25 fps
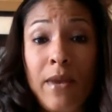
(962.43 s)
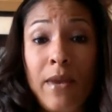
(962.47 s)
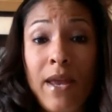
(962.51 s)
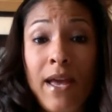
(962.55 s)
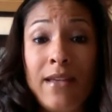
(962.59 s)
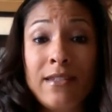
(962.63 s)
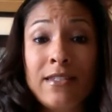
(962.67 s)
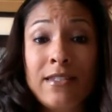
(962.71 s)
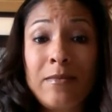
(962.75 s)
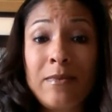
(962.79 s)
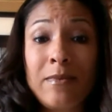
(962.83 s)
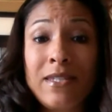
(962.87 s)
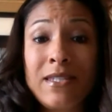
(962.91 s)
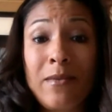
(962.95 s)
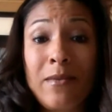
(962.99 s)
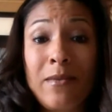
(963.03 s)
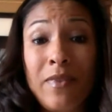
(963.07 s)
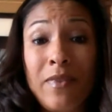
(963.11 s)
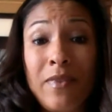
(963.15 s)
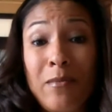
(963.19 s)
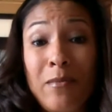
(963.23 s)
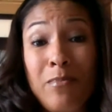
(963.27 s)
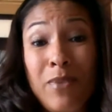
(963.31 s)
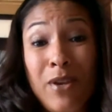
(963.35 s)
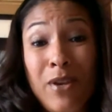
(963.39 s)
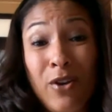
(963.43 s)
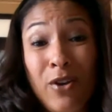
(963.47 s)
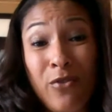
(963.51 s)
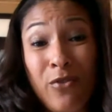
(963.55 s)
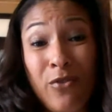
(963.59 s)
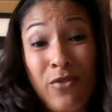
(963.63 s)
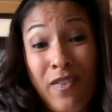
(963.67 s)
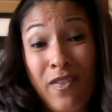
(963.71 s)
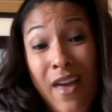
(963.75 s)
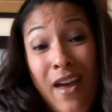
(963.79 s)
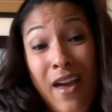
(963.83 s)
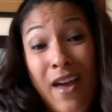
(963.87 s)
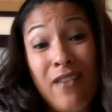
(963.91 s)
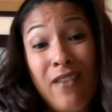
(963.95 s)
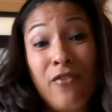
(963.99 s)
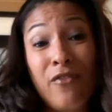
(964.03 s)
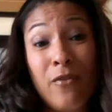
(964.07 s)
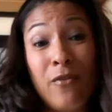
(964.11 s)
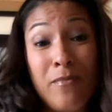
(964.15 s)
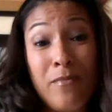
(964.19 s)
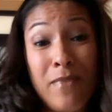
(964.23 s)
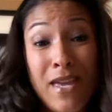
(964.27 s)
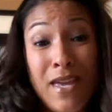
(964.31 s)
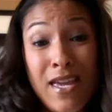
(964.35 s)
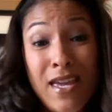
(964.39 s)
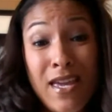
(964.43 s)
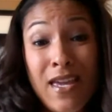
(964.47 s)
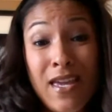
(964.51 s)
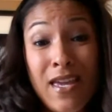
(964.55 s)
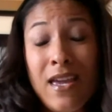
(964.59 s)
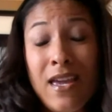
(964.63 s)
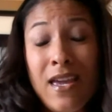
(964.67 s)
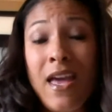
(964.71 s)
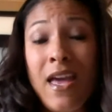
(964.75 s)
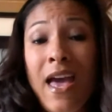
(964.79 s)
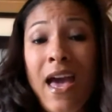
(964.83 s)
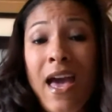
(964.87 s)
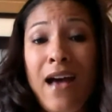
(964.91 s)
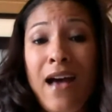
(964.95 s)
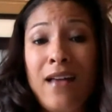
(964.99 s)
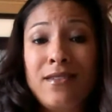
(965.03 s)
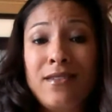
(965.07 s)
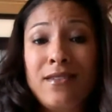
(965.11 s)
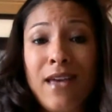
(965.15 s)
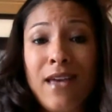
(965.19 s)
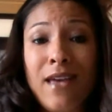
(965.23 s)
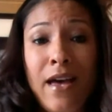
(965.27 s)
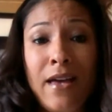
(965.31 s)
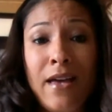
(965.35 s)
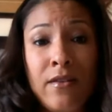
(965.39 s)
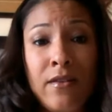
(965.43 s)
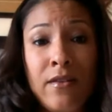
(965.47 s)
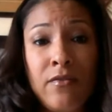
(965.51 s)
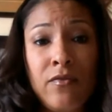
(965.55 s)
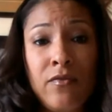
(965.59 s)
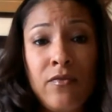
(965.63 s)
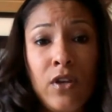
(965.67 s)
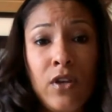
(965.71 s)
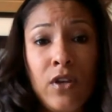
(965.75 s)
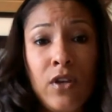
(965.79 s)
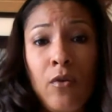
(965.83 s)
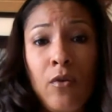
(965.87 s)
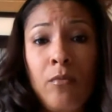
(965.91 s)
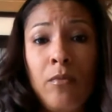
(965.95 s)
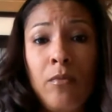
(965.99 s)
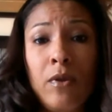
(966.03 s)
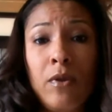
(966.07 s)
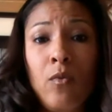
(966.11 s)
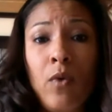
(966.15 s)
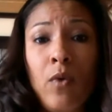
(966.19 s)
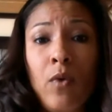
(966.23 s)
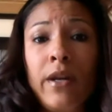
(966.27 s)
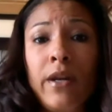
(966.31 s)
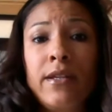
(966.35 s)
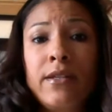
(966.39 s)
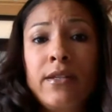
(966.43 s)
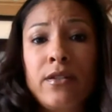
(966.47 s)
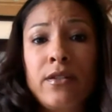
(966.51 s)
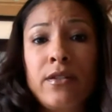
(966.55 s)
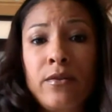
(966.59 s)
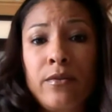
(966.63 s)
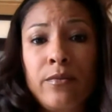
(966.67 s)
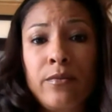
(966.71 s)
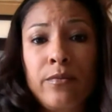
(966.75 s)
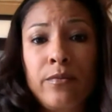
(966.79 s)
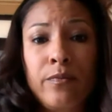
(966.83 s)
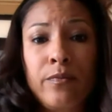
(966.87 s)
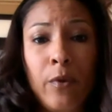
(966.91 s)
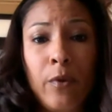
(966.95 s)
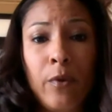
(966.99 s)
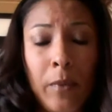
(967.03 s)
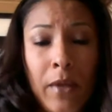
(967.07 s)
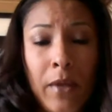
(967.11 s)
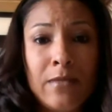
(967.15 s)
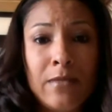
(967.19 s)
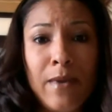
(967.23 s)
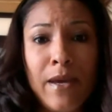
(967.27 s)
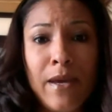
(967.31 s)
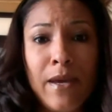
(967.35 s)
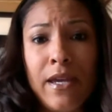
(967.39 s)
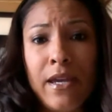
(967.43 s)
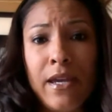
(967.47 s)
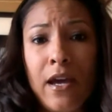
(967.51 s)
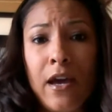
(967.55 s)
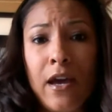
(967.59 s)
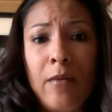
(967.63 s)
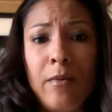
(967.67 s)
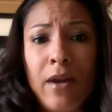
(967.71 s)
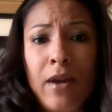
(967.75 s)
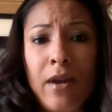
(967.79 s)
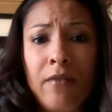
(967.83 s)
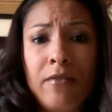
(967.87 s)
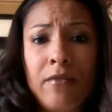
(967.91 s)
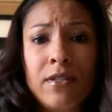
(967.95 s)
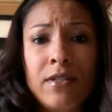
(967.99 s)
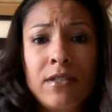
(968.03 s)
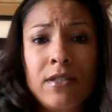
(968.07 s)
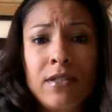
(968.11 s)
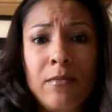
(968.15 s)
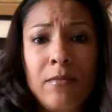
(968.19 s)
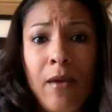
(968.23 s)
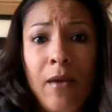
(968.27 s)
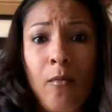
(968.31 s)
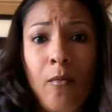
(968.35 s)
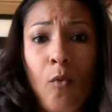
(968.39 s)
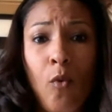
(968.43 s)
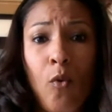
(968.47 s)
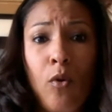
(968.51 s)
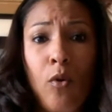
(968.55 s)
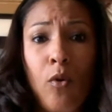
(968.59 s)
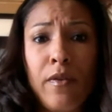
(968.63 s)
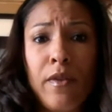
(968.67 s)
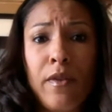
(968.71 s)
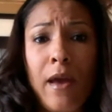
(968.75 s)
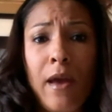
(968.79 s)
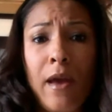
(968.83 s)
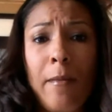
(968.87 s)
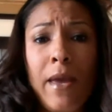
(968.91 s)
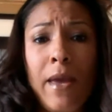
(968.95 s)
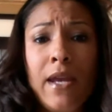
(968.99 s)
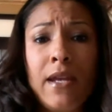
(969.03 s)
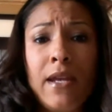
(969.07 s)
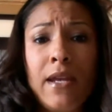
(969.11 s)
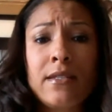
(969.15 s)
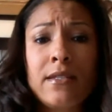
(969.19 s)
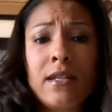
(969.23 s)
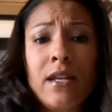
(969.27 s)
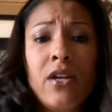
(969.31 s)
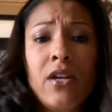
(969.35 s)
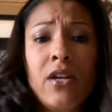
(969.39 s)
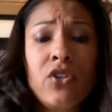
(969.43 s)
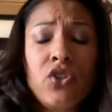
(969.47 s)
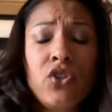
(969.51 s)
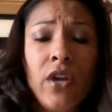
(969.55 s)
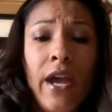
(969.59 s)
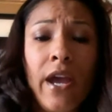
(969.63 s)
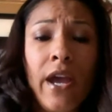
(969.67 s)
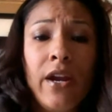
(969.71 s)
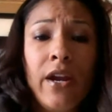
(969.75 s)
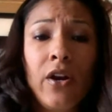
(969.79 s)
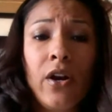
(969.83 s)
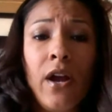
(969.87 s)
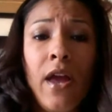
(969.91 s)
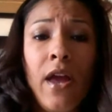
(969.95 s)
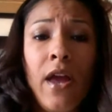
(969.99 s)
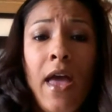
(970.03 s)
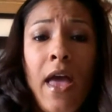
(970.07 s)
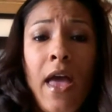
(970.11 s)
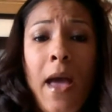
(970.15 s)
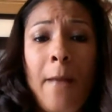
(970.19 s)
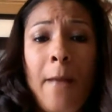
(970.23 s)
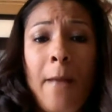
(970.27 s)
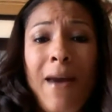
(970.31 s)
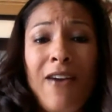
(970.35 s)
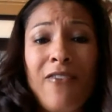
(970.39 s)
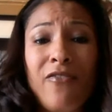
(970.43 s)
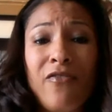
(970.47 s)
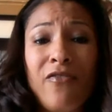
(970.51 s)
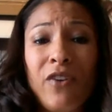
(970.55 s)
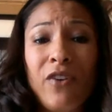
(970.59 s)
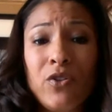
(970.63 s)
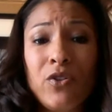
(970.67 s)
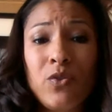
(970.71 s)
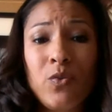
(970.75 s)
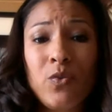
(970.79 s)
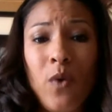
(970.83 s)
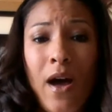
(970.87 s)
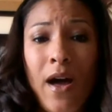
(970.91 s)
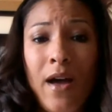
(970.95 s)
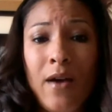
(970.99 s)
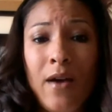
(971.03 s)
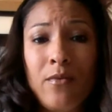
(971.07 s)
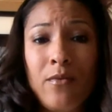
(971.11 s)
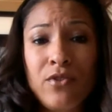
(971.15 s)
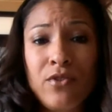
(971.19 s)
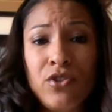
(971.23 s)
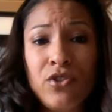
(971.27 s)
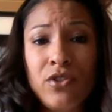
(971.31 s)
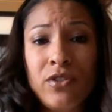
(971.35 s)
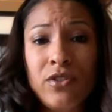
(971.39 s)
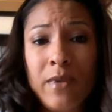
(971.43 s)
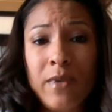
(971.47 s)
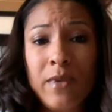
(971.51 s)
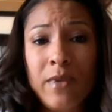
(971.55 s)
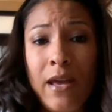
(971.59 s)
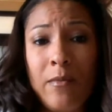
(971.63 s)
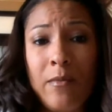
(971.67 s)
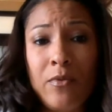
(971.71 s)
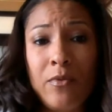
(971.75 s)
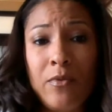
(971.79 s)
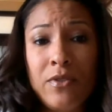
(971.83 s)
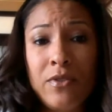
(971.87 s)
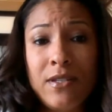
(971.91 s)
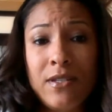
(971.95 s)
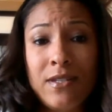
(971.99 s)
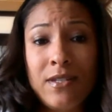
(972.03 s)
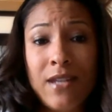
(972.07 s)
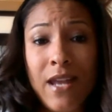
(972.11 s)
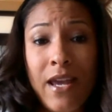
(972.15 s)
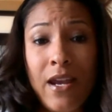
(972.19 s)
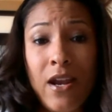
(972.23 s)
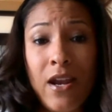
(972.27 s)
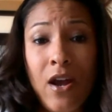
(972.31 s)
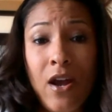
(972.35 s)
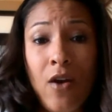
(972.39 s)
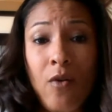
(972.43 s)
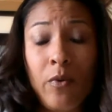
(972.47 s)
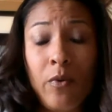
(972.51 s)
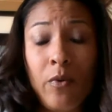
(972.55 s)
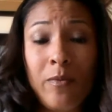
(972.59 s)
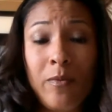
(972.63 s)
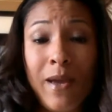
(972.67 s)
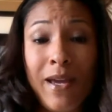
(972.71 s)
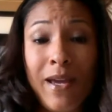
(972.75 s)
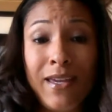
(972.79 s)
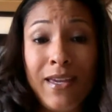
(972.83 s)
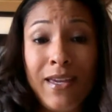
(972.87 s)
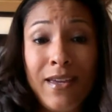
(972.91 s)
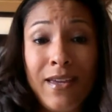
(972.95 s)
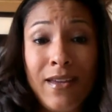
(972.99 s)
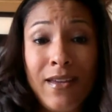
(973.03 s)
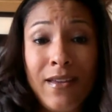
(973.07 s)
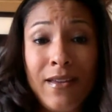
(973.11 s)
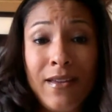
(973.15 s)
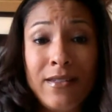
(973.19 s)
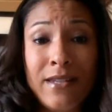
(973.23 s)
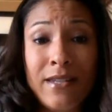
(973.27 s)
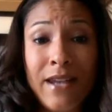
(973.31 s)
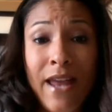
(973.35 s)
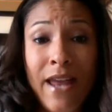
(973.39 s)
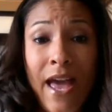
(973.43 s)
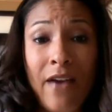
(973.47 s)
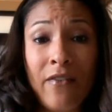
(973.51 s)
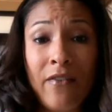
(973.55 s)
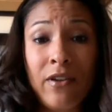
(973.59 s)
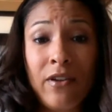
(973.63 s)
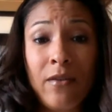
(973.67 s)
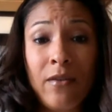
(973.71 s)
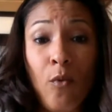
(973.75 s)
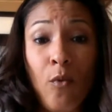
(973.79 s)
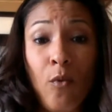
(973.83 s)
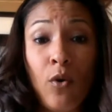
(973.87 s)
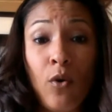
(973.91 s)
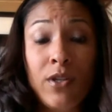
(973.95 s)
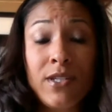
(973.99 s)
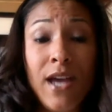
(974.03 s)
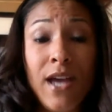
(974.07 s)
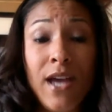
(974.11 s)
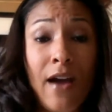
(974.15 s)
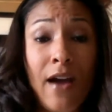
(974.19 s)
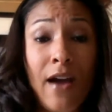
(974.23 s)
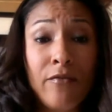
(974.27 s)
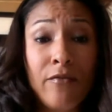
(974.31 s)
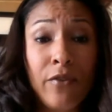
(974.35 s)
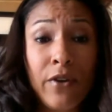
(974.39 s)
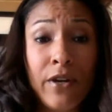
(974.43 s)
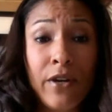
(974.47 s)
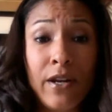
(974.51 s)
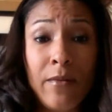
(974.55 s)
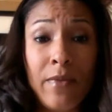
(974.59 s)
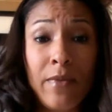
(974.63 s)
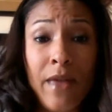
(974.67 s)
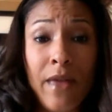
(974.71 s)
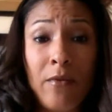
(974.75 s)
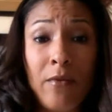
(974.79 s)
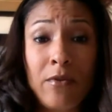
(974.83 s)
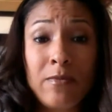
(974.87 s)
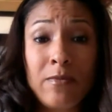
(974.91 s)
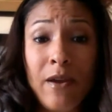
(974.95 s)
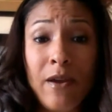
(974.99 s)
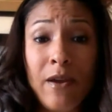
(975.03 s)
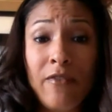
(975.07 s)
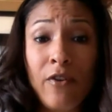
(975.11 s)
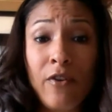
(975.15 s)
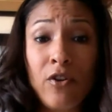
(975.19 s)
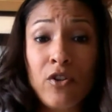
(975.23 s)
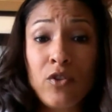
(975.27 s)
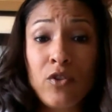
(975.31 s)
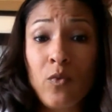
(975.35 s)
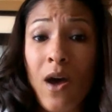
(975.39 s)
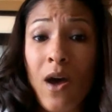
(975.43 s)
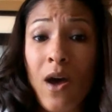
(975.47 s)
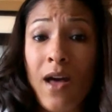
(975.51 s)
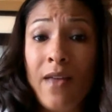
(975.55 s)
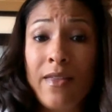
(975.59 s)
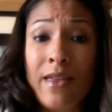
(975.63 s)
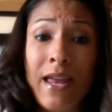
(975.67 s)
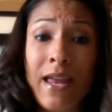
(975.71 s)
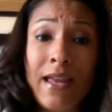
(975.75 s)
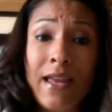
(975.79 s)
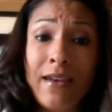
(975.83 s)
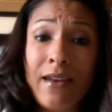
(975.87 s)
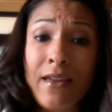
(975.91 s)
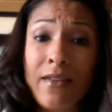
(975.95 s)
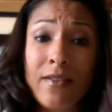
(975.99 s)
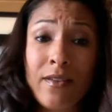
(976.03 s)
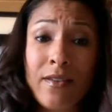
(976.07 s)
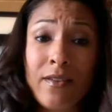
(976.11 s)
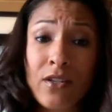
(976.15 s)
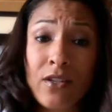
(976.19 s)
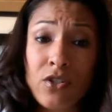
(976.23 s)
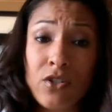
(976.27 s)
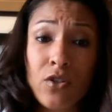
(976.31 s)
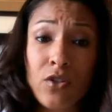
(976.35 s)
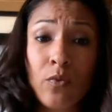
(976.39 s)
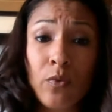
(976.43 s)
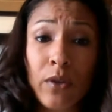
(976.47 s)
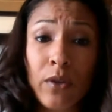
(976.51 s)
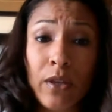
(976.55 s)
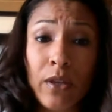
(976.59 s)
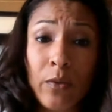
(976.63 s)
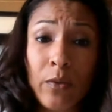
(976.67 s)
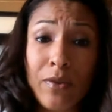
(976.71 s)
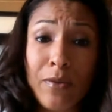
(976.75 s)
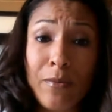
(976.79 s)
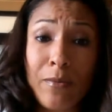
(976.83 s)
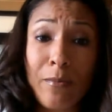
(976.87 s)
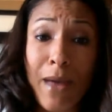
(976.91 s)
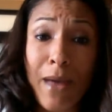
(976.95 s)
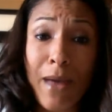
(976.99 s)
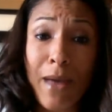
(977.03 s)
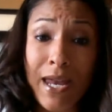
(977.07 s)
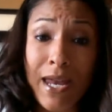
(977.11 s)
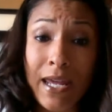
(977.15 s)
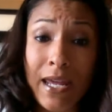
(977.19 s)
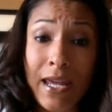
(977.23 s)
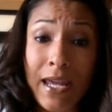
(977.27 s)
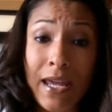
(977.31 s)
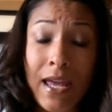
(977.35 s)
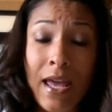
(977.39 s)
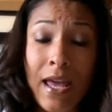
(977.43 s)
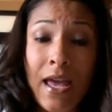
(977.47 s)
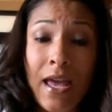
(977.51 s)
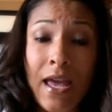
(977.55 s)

It has to be something bigger than that. For me, outside of, me wanting to replace my income and obviously make more than I made as an educator, my first why was just being able to stay at home with my kids and having more time freedom. That was my first why that had nothing to do really with money.